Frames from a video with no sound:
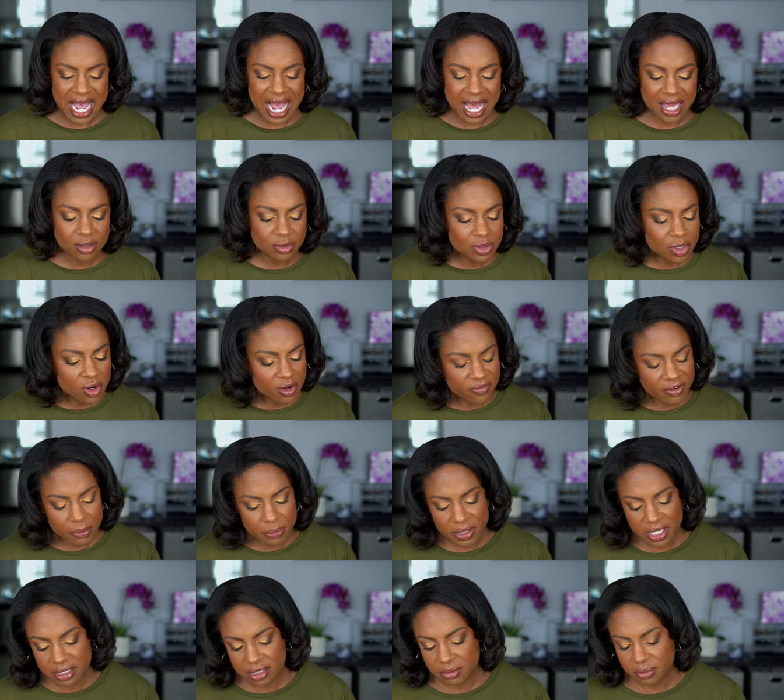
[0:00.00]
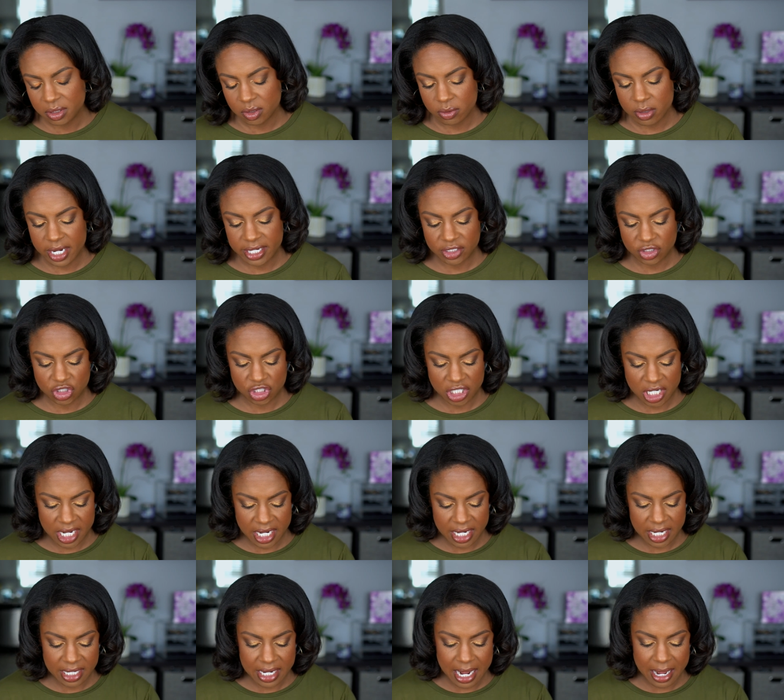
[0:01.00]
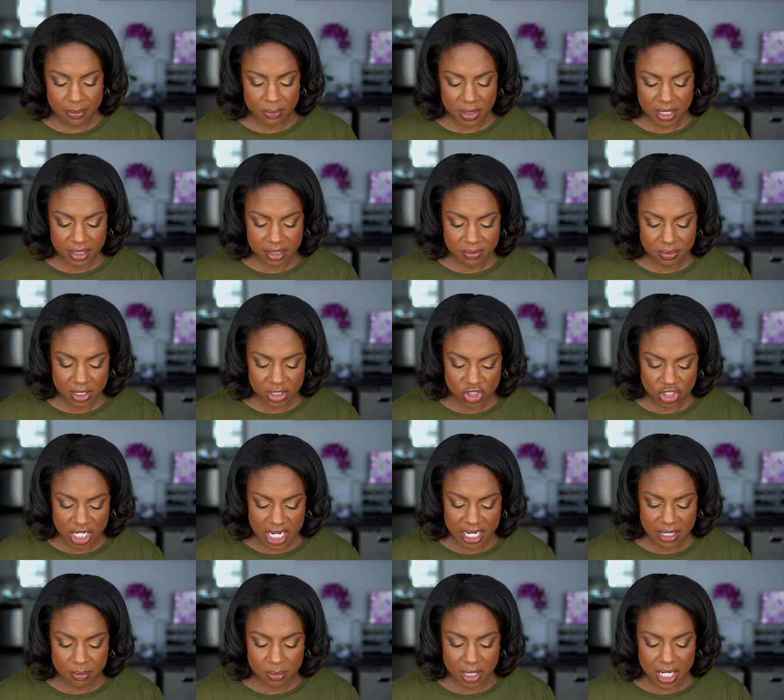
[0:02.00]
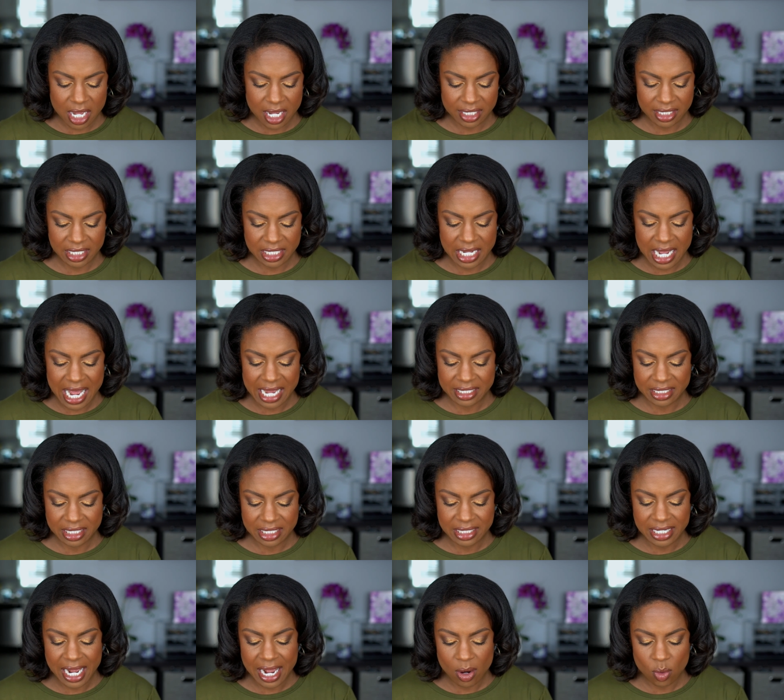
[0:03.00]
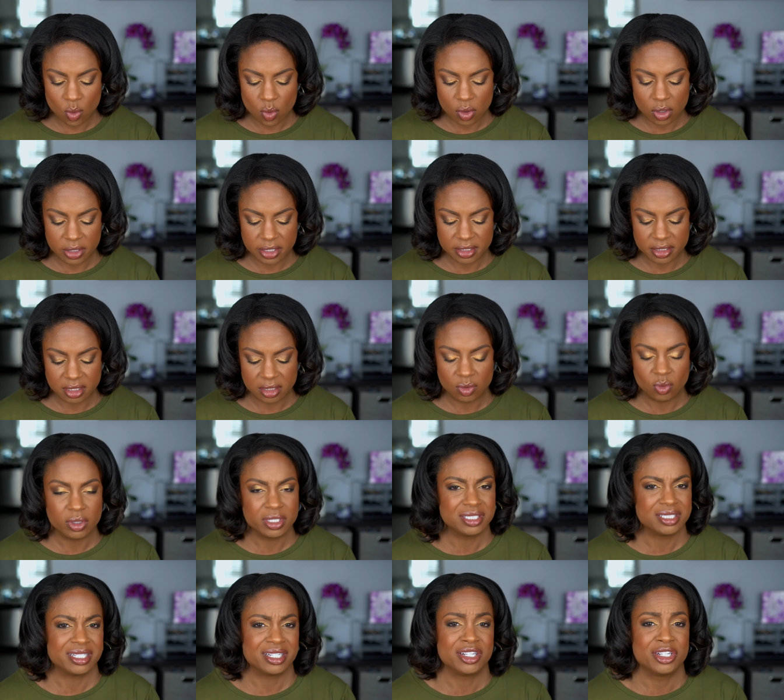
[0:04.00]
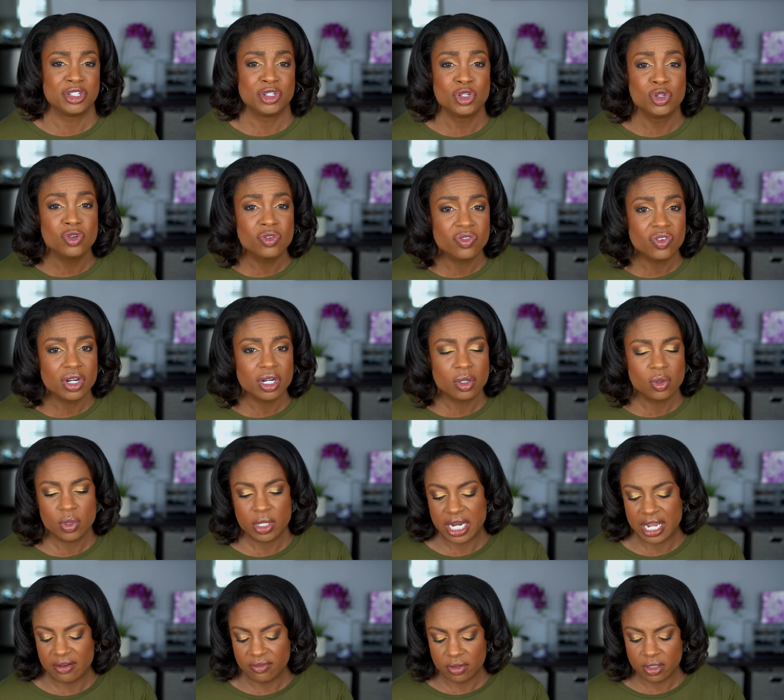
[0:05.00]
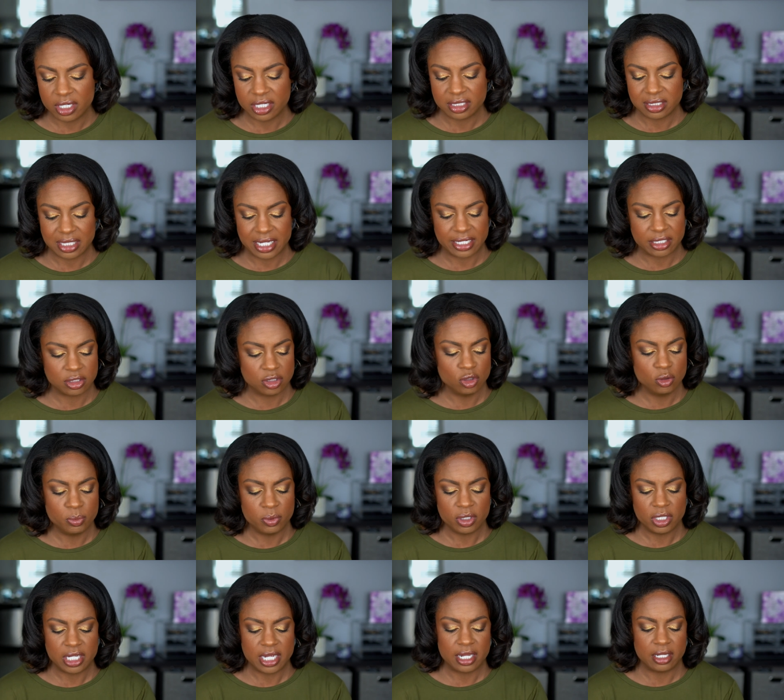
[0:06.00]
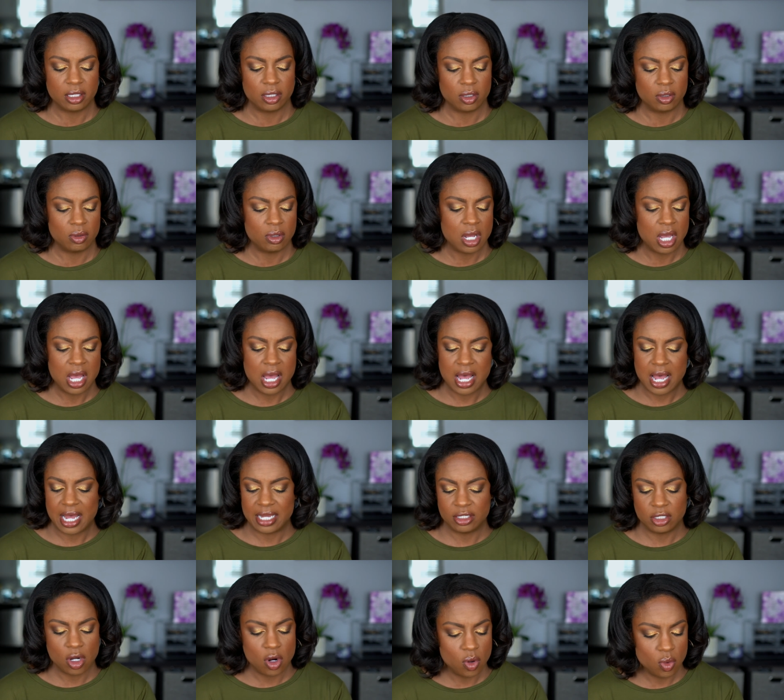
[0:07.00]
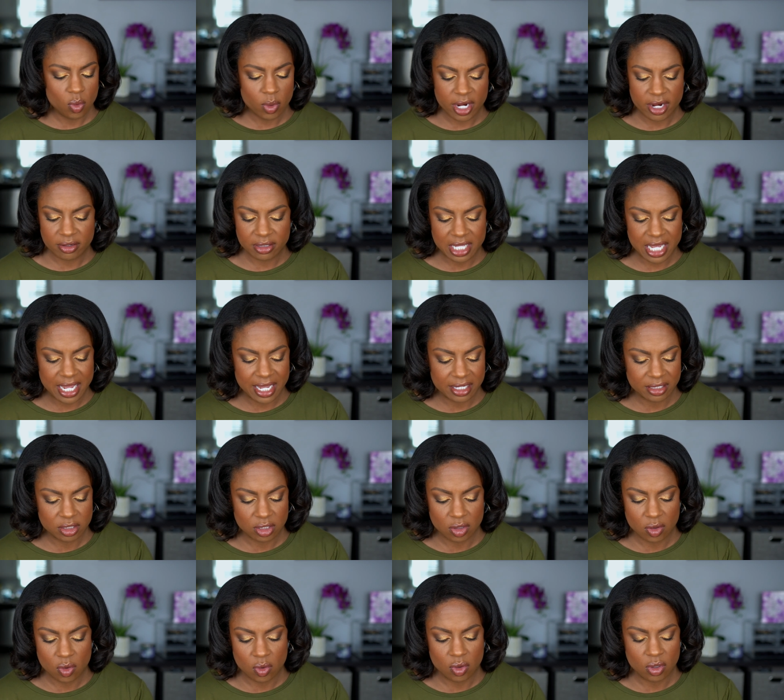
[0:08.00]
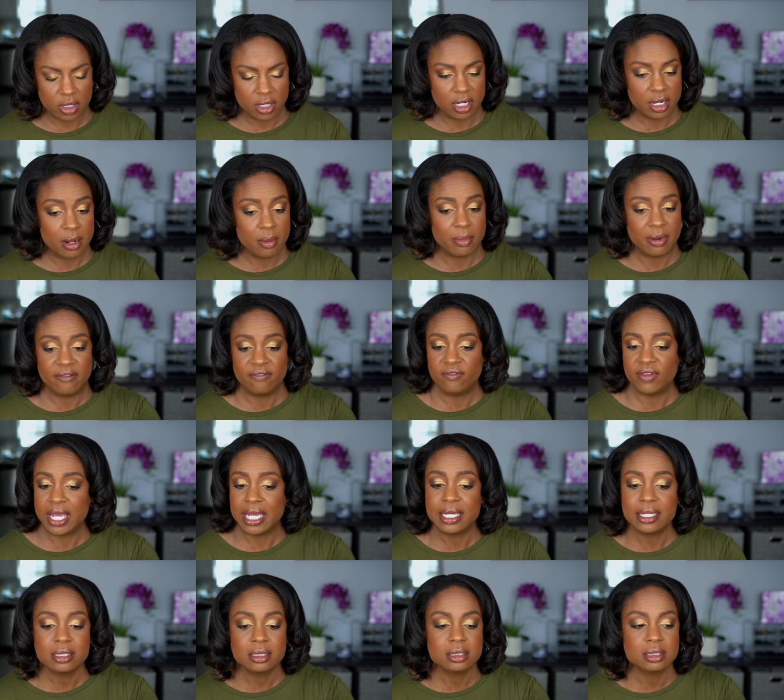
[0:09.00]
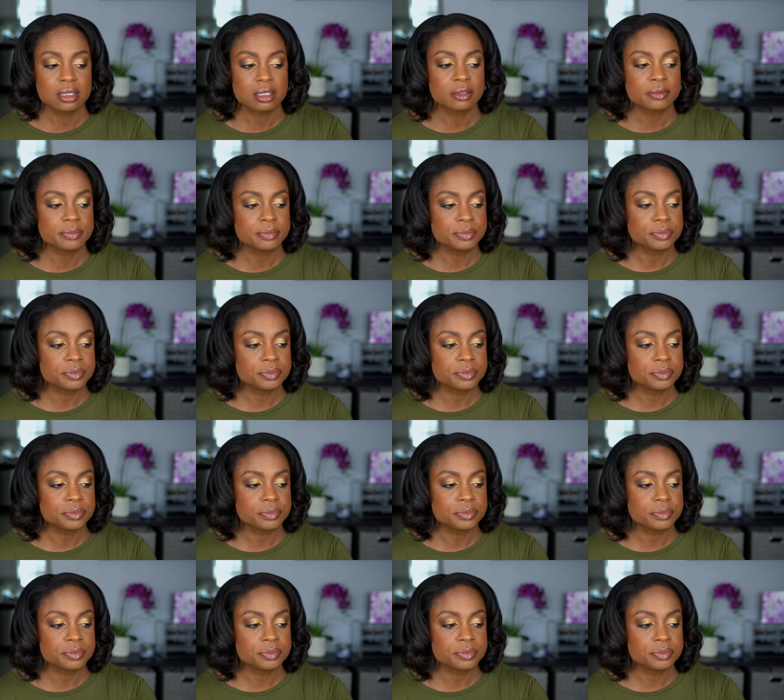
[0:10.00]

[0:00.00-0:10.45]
I don't know if I picked up the right shade. I picked up the shade Blondie. I did not want, what is it, Kunafa, whatever. It's like super yellow. I don't wear that on my face.